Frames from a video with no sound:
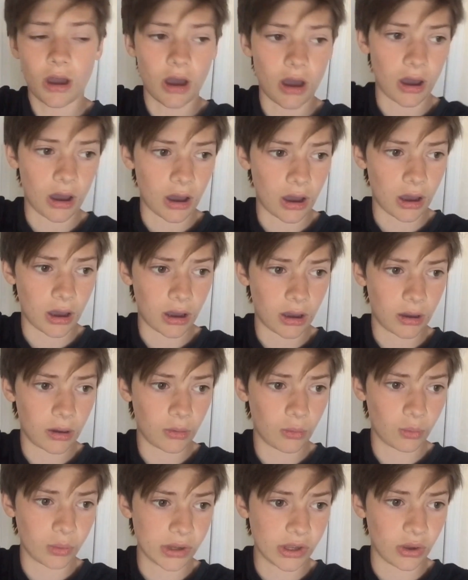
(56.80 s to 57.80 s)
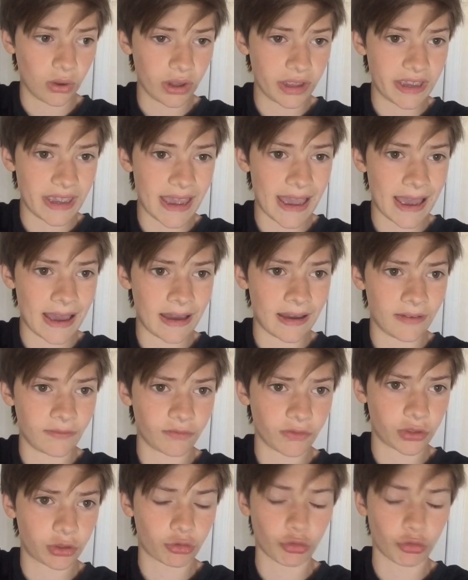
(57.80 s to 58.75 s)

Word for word: Uh, we only have